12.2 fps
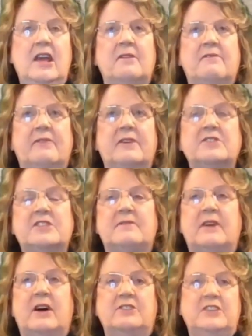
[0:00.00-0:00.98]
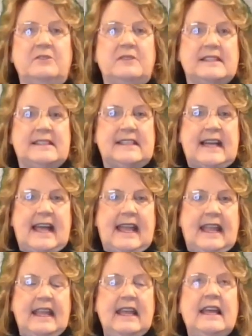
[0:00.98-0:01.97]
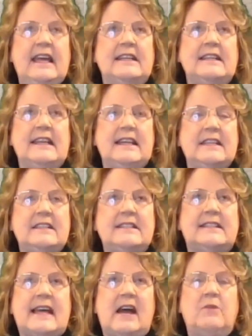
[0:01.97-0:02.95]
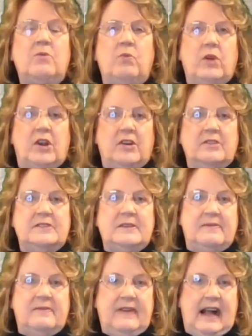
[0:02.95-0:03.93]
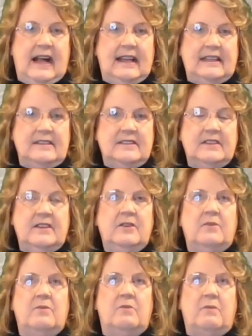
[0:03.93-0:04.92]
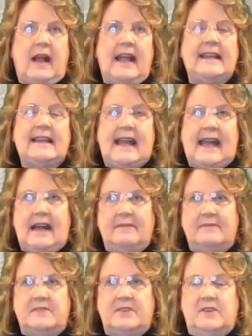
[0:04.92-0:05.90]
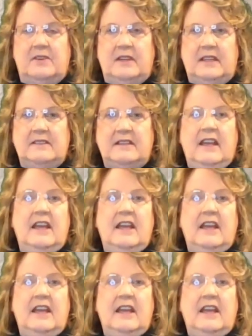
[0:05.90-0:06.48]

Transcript: First of all, you can say, is that word defined right after it?